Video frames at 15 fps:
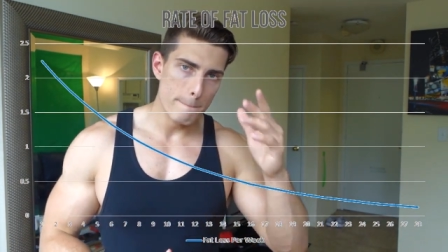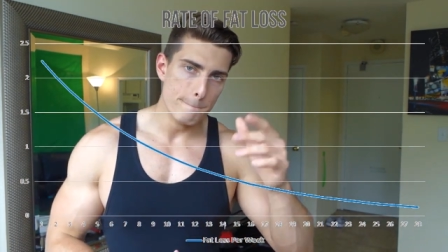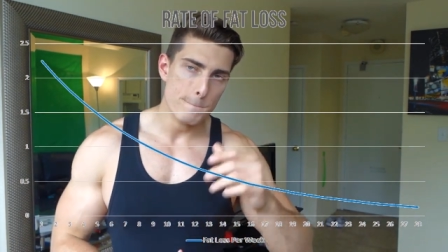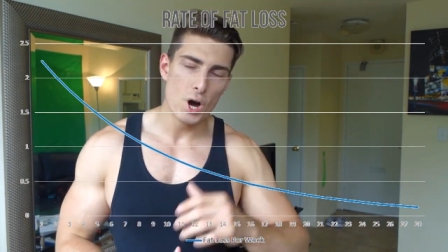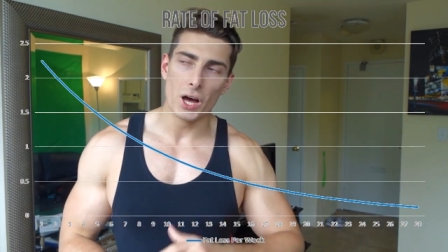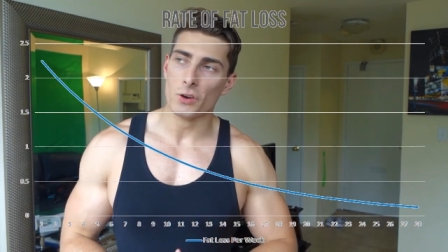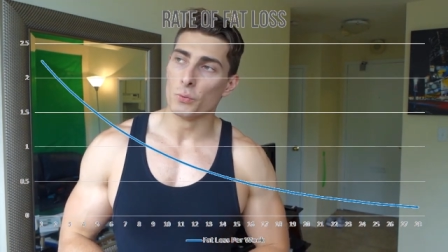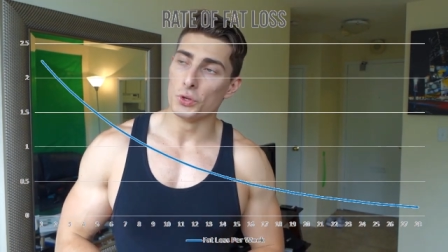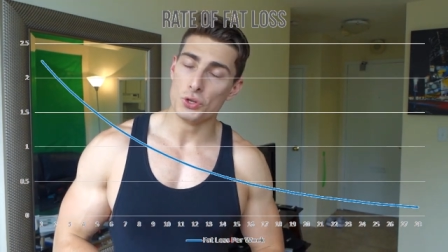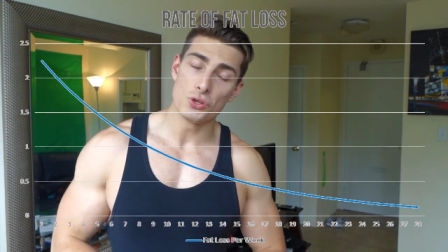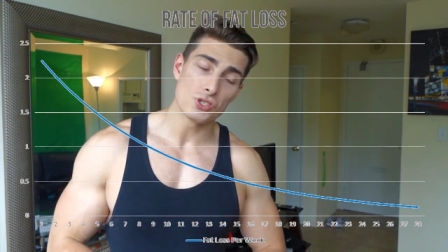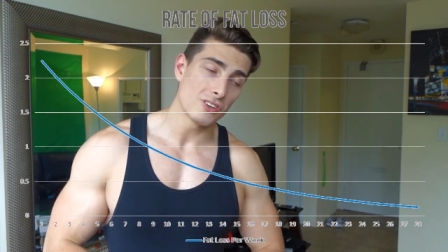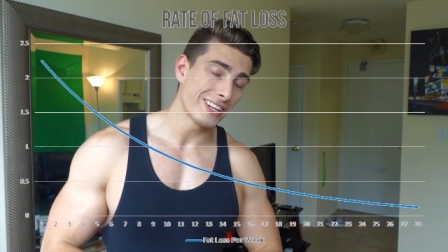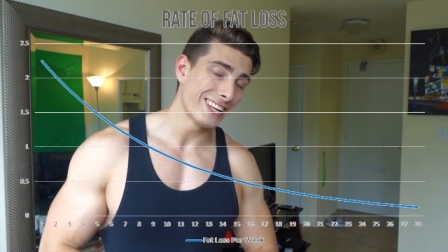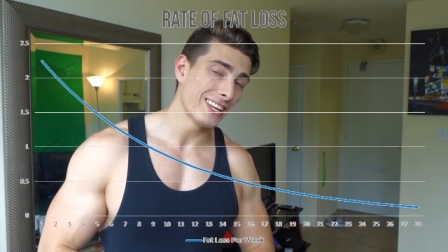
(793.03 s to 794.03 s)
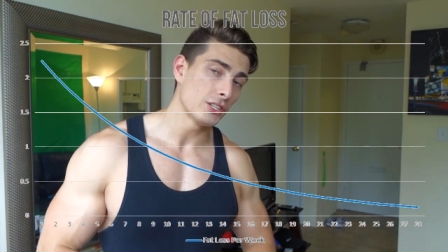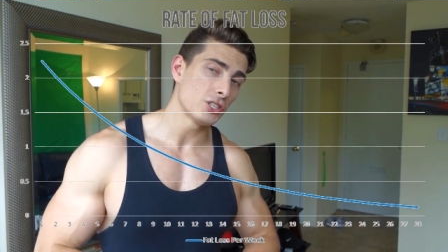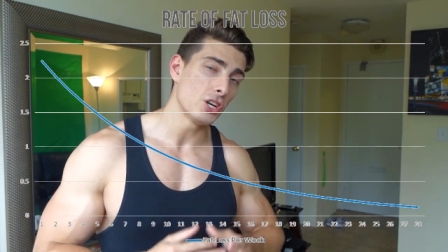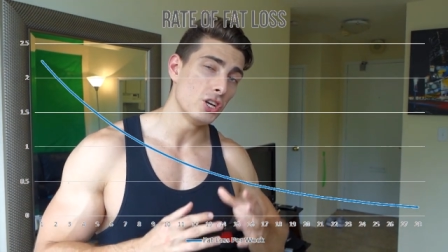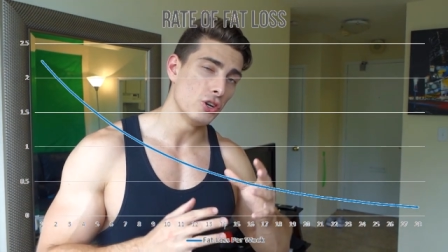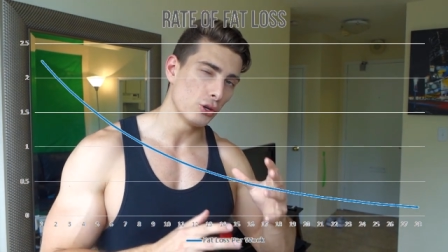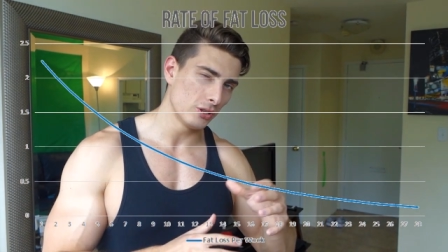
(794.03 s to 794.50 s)
But when you start getting into
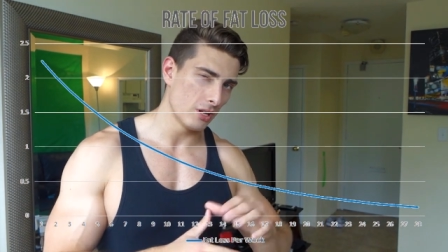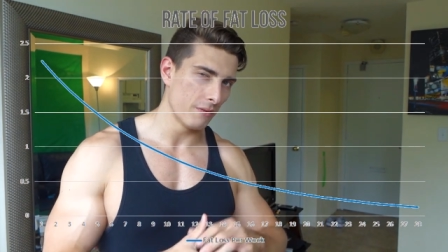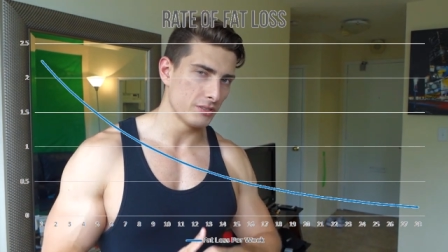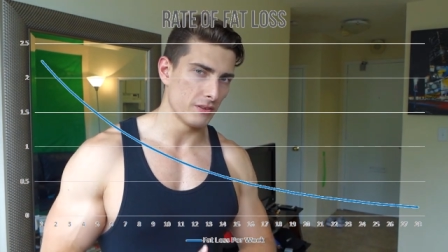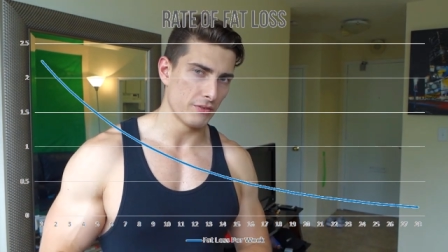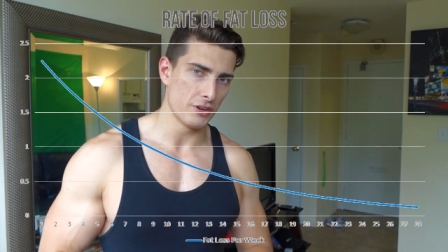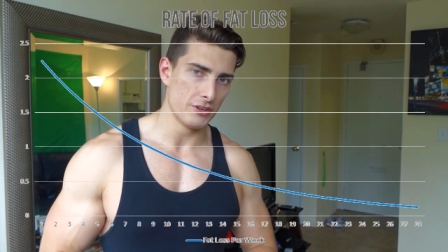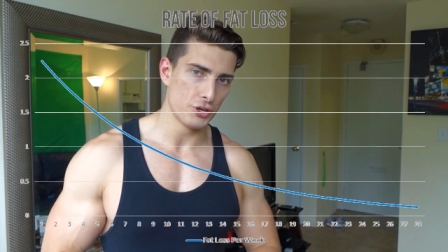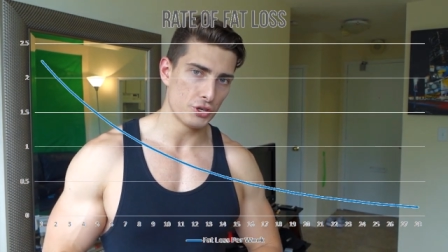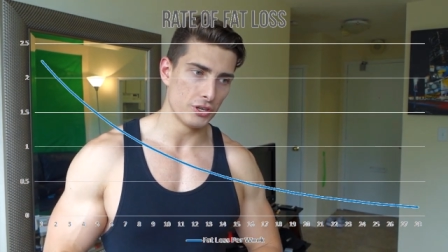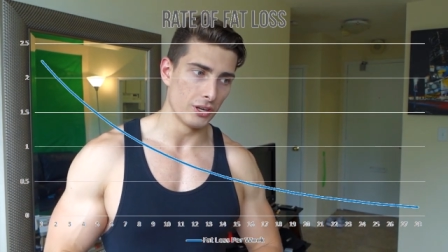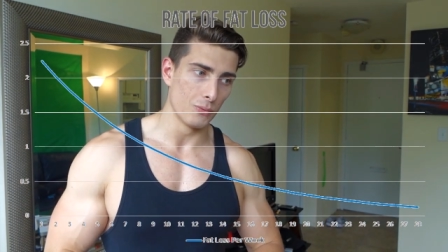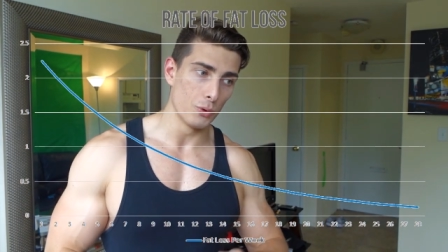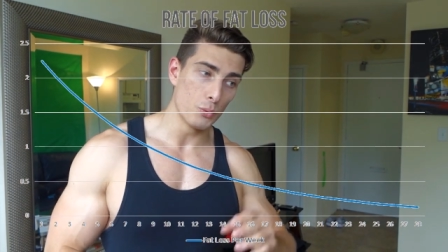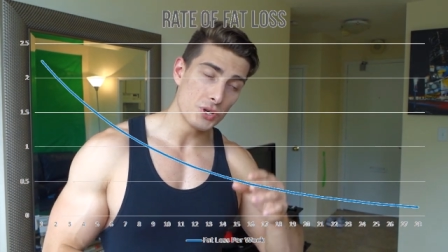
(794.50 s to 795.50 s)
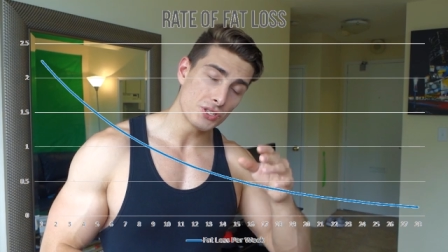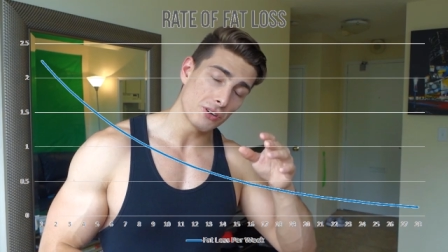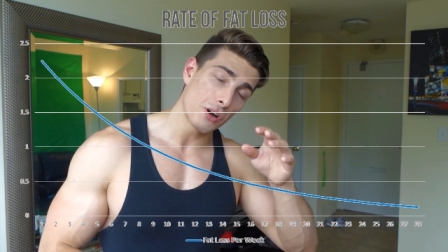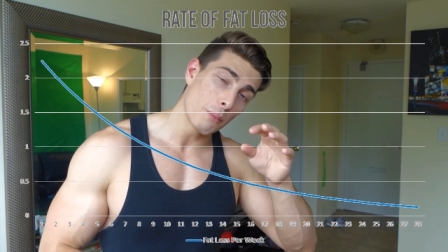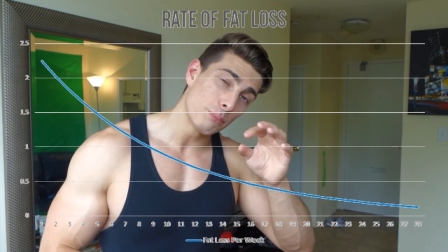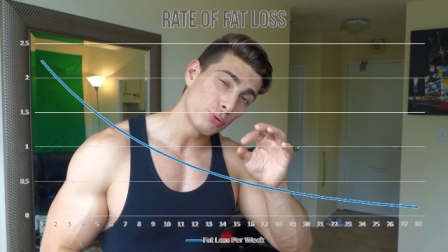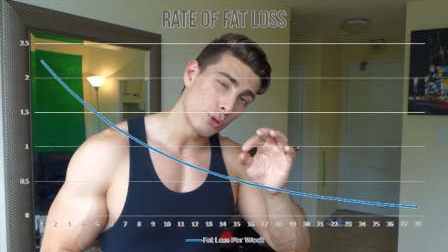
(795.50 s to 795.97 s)
good levels of conditioning, when we
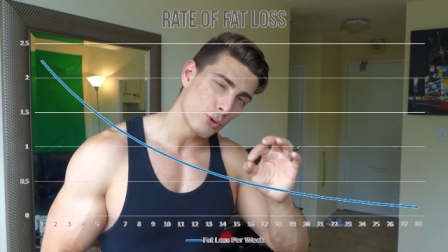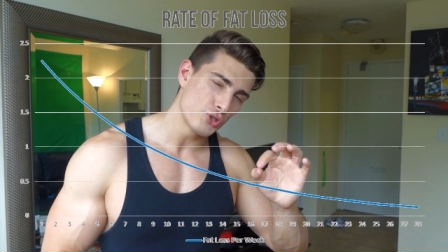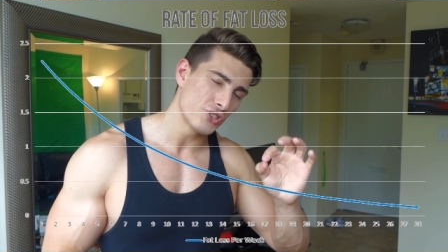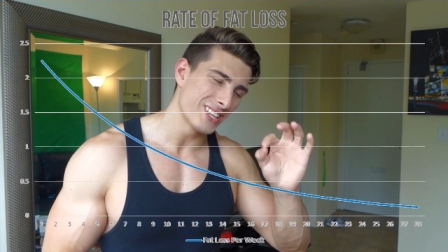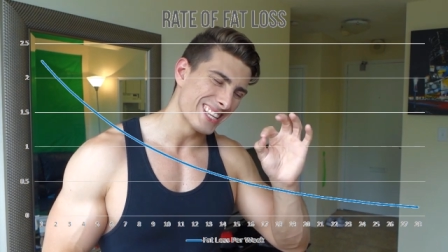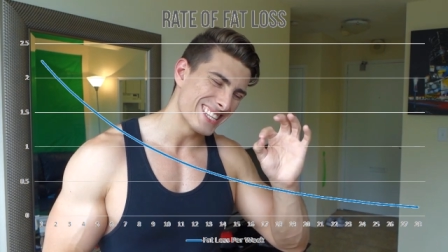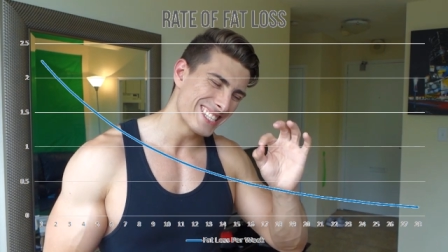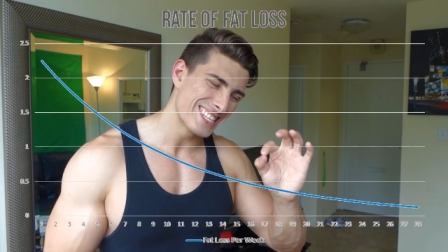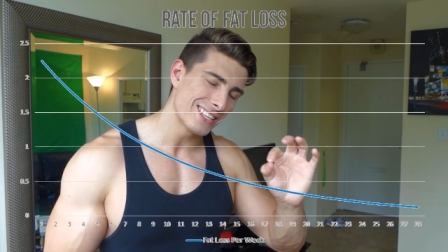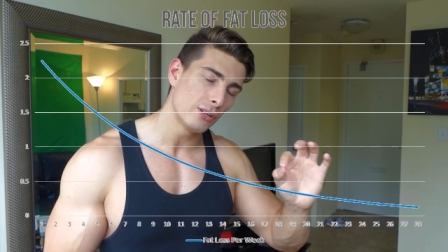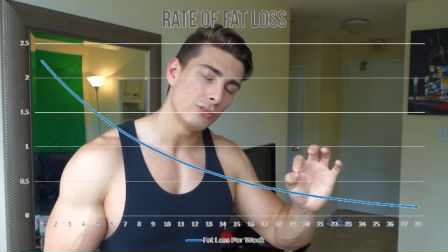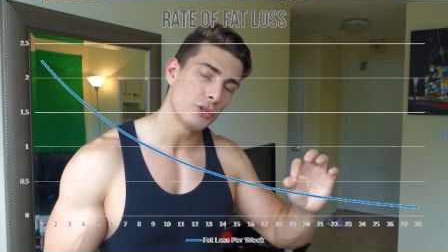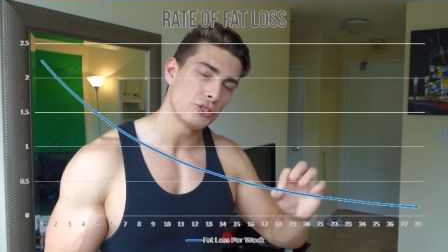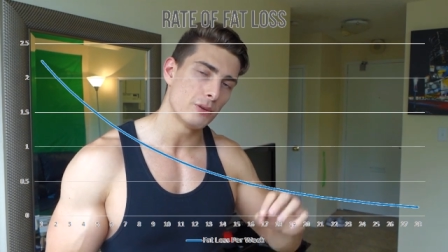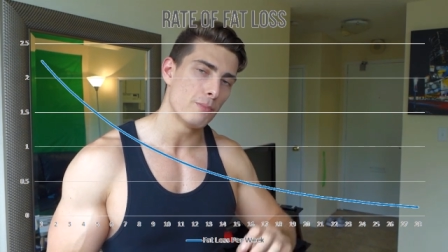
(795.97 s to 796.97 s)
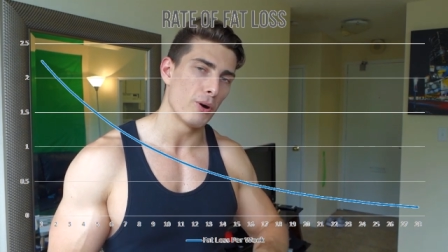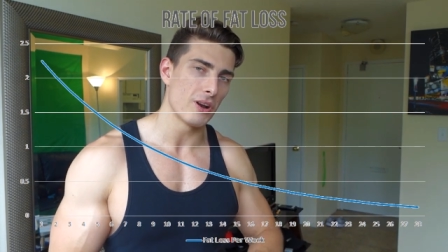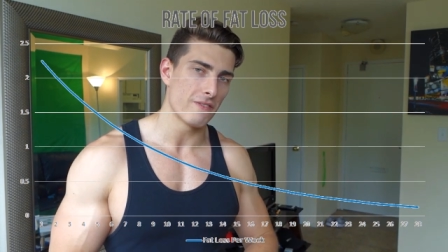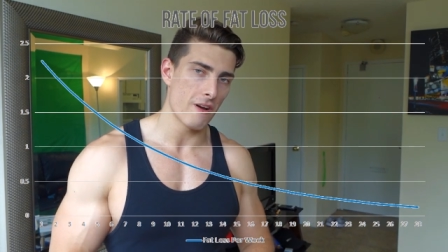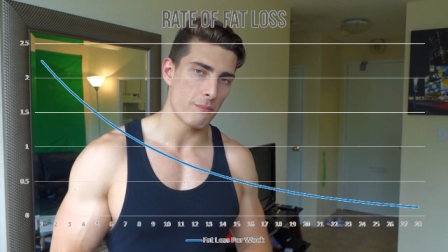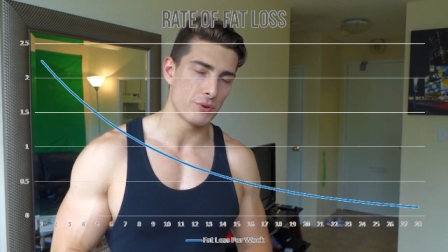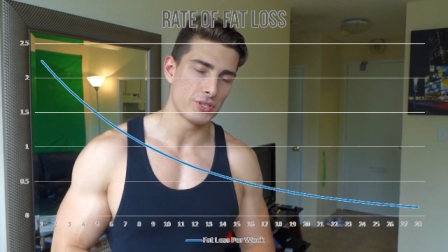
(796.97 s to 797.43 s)
start approaching that single-digit body
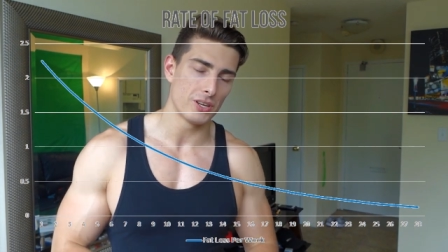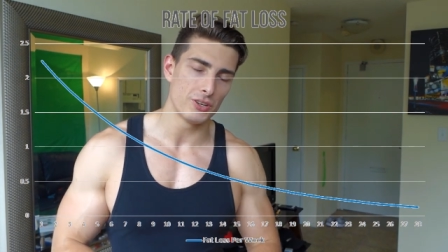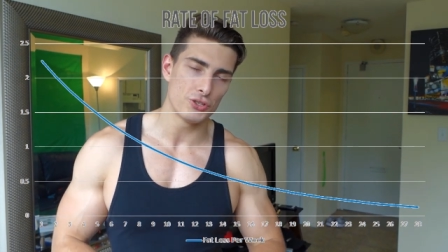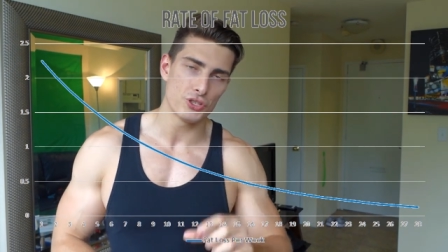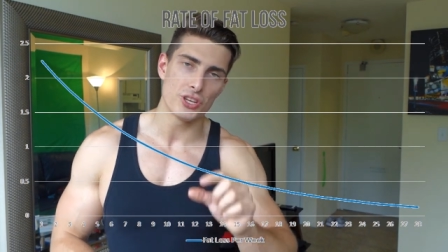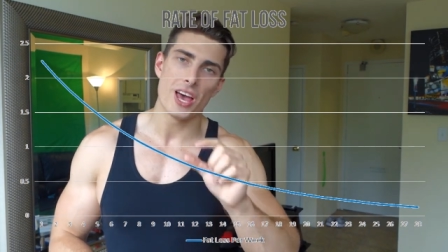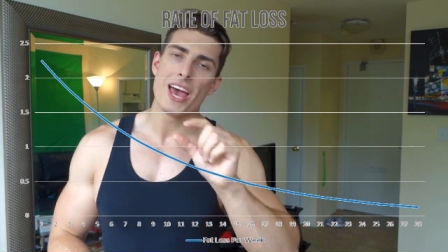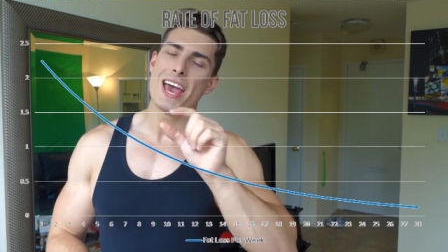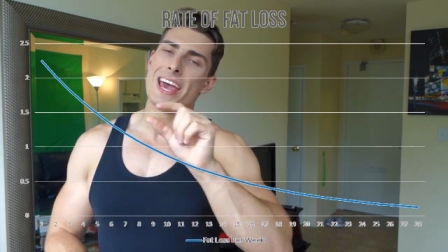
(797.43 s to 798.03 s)
fat percentages,